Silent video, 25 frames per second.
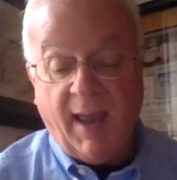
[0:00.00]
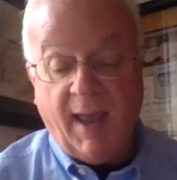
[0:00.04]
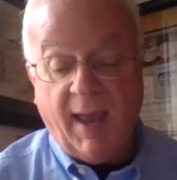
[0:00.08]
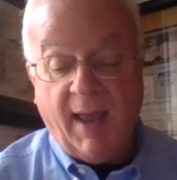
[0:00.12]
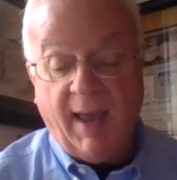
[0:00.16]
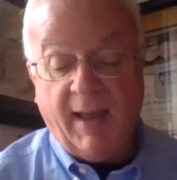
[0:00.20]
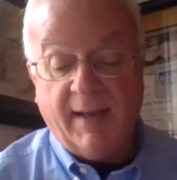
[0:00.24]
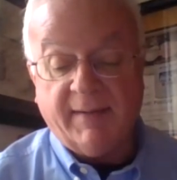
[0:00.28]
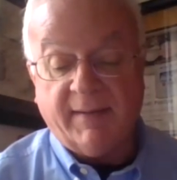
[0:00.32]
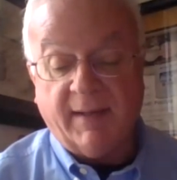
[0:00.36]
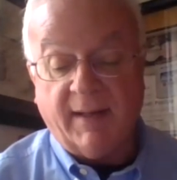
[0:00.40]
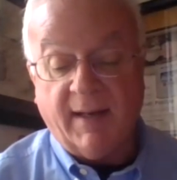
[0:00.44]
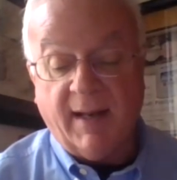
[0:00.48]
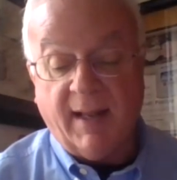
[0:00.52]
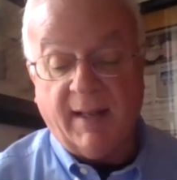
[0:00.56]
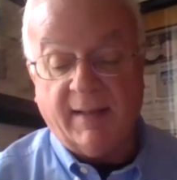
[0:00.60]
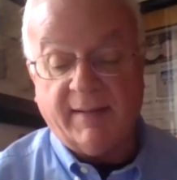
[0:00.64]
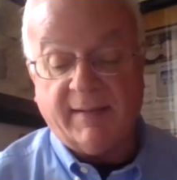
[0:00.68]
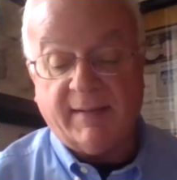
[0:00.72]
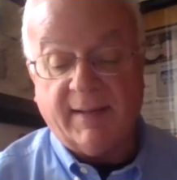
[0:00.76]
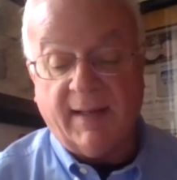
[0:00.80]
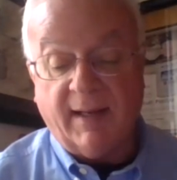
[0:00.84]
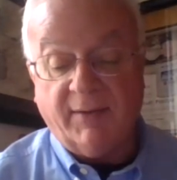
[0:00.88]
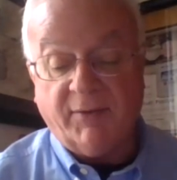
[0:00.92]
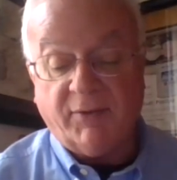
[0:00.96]
as an
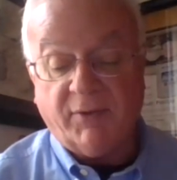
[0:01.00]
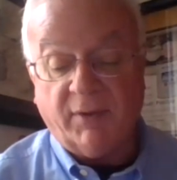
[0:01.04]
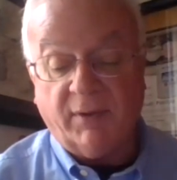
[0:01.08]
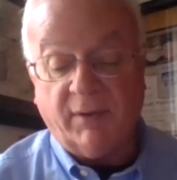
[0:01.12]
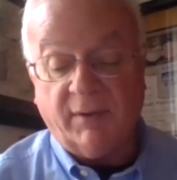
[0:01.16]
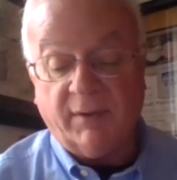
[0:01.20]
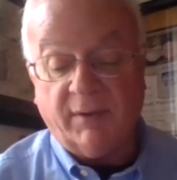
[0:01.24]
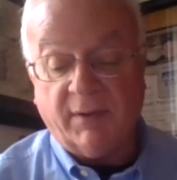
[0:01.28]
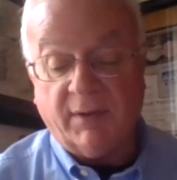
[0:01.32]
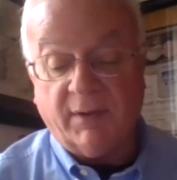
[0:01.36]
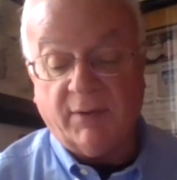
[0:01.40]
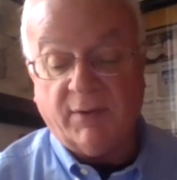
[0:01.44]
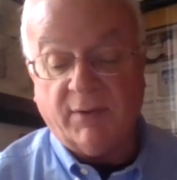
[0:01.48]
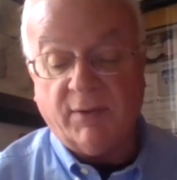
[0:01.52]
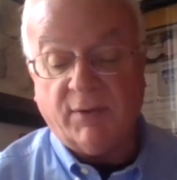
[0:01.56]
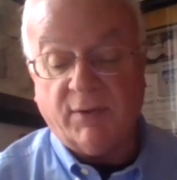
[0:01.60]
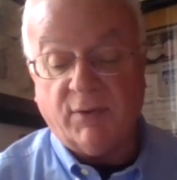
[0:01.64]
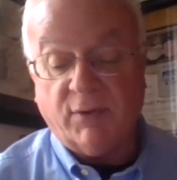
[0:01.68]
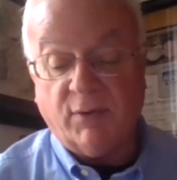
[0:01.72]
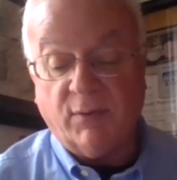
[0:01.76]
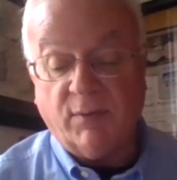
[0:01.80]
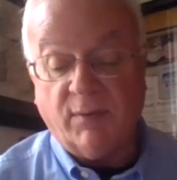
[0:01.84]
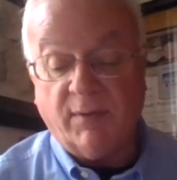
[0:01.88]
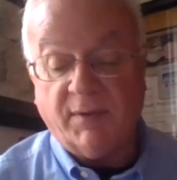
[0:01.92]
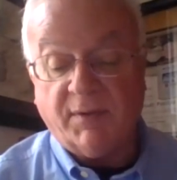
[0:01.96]
Essential to
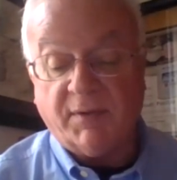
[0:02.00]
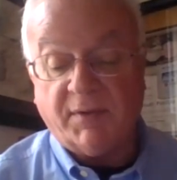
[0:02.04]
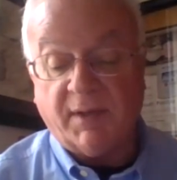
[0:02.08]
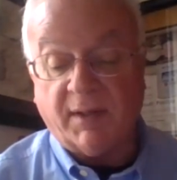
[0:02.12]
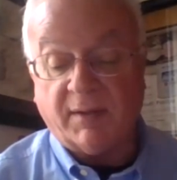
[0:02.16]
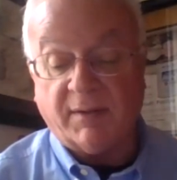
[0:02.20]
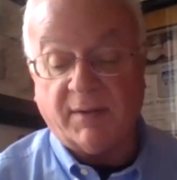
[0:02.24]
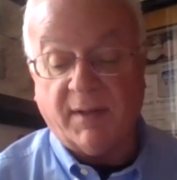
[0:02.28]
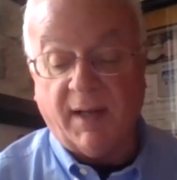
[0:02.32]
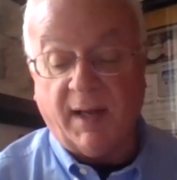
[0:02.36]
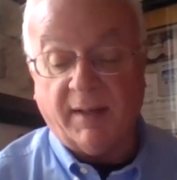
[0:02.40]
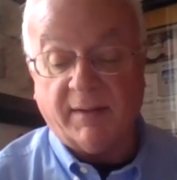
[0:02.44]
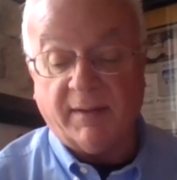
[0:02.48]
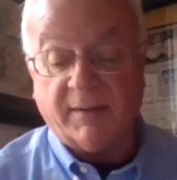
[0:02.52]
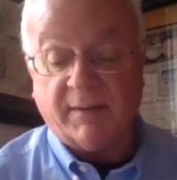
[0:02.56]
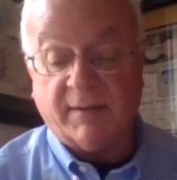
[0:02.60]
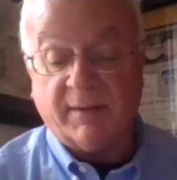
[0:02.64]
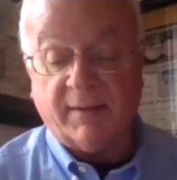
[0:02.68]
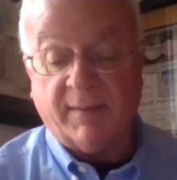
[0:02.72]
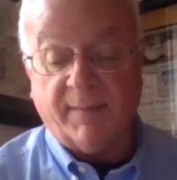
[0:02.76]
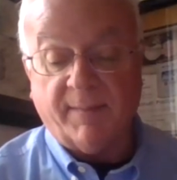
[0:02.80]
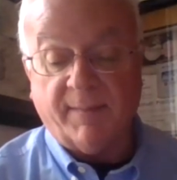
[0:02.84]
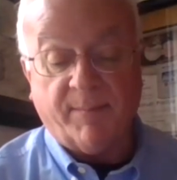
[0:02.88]
Student Success,